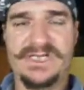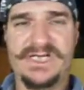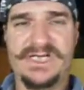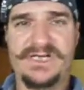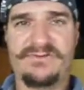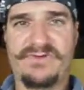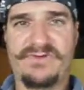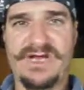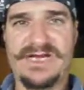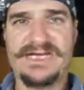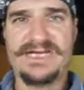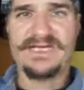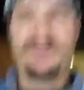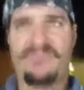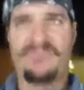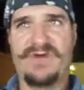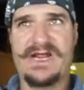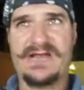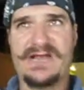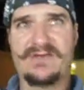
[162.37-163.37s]
Iran and
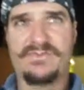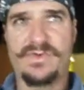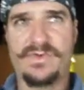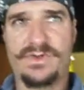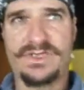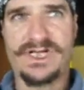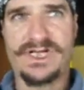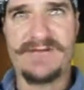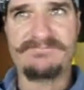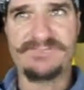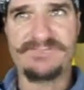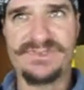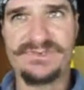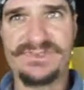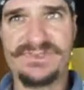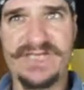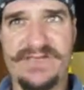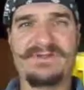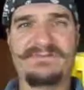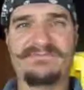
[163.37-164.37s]
Iraq will come
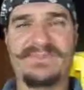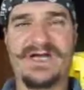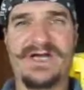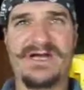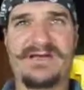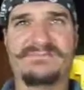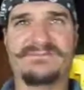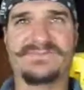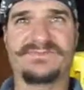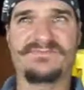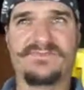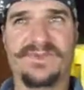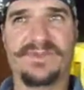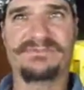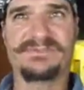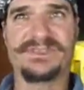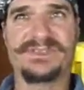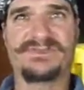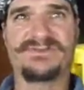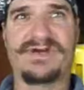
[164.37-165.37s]
together. Bombs
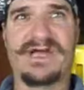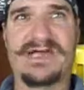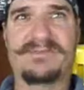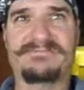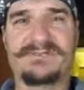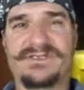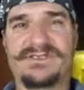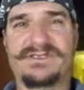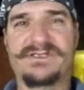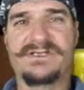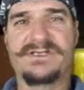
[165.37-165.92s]
will be dropped